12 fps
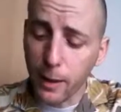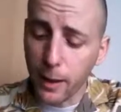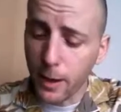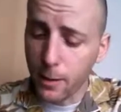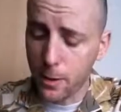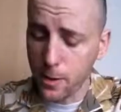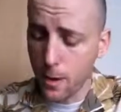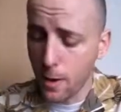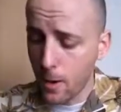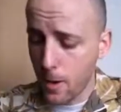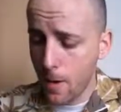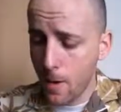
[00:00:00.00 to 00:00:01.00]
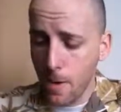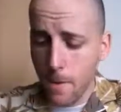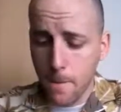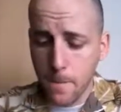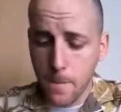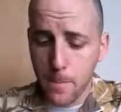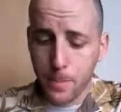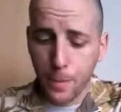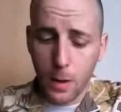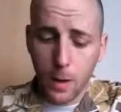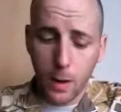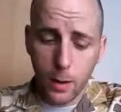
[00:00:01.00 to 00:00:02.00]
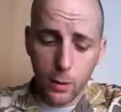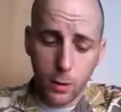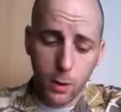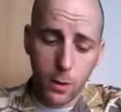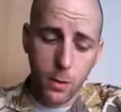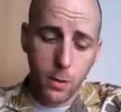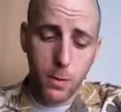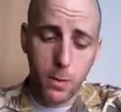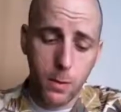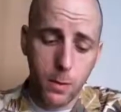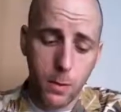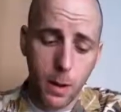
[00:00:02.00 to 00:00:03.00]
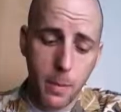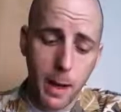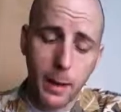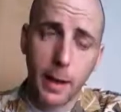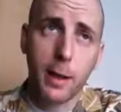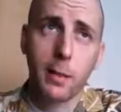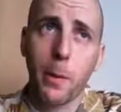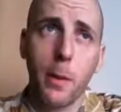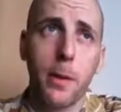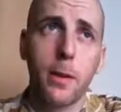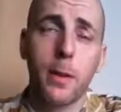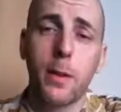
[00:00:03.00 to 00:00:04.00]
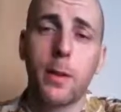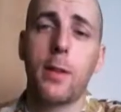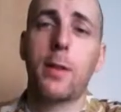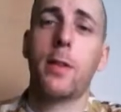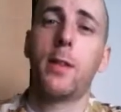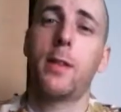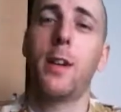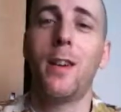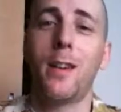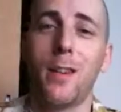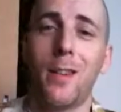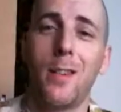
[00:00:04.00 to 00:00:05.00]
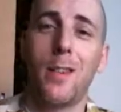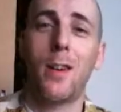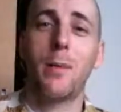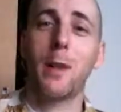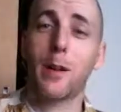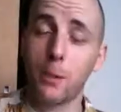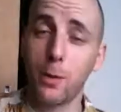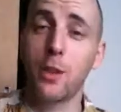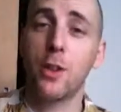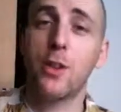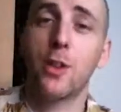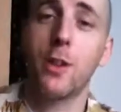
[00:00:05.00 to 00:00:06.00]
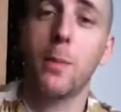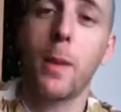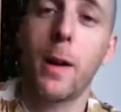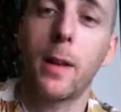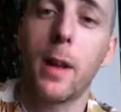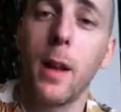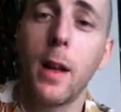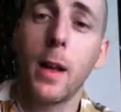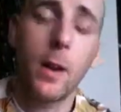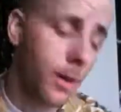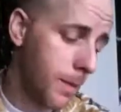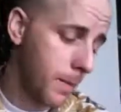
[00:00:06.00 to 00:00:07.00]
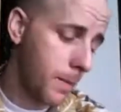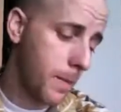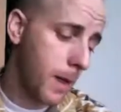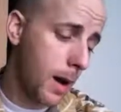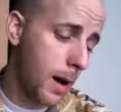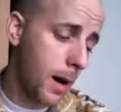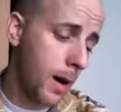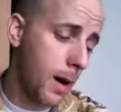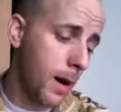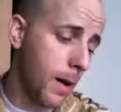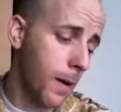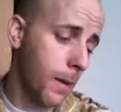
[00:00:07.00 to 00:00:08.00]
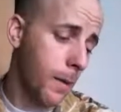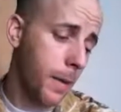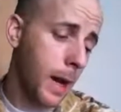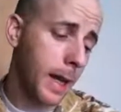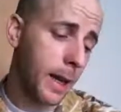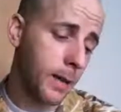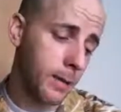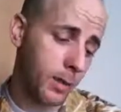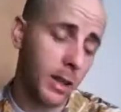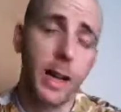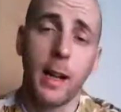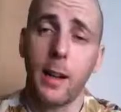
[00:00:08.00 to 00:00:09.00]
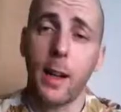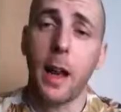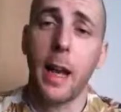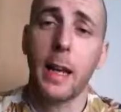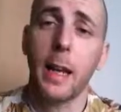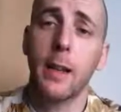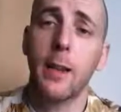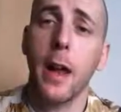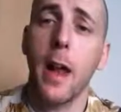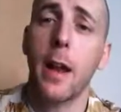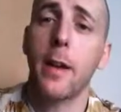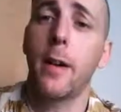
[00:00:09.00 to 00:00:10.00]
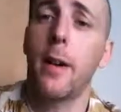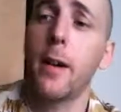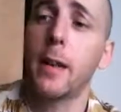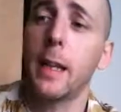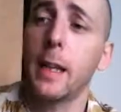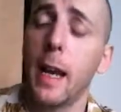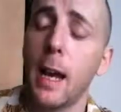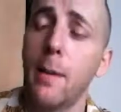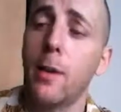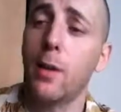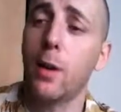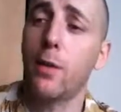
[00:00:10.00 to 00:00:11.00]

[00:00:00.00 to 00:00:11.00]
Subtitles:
So I'm not an expert, I'm not a musician, but I can say that I like it, and the game itself is it's really good.